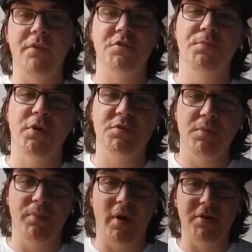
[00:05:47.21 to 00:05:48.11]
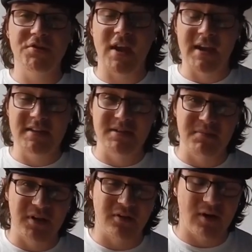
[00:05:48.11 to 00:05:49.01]
The disposable pods,
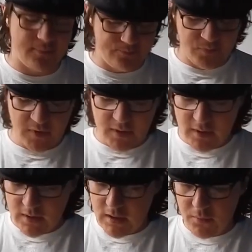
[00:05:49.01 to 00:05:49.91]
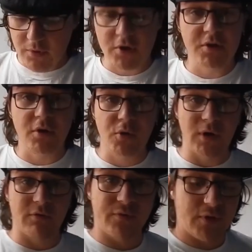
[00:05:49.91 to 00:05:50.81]
18 milligram. We're going to do a
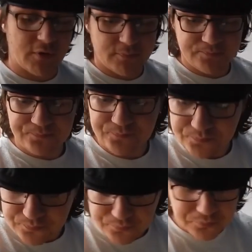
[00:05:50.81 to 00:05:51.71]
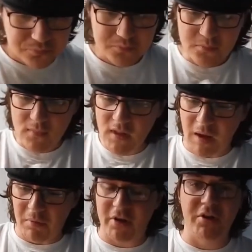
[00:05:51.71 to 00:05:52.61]
quick review.
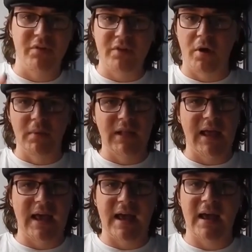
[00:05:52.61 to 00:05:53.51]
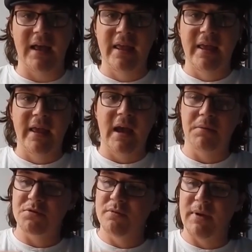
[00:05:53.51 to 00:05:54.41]
I'm not going to do a normal layout.
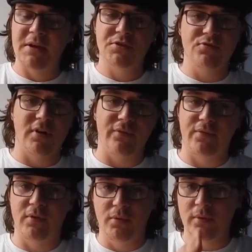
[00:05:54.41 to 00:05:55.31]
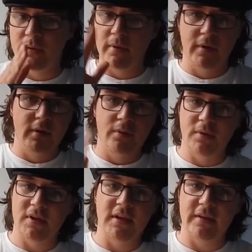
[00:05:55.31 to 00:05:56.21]
I'm just going to bang straight through
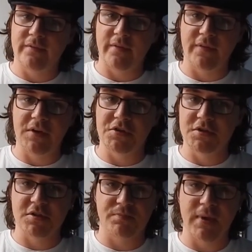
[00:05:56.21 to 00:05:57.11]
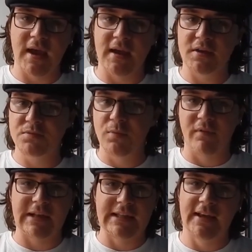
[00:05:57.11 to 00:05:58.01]
the features and specs,
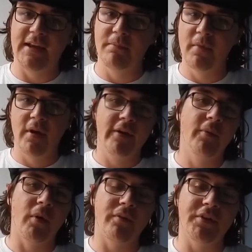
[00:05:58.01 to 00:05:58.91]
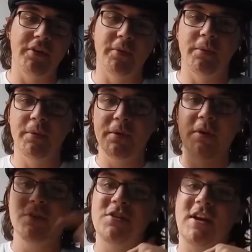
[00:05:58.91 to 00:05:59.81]
what they claim, and what they do.
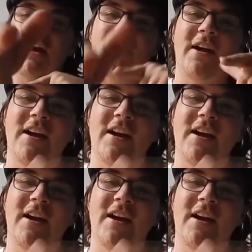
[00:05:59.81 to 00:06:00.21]
Check it out,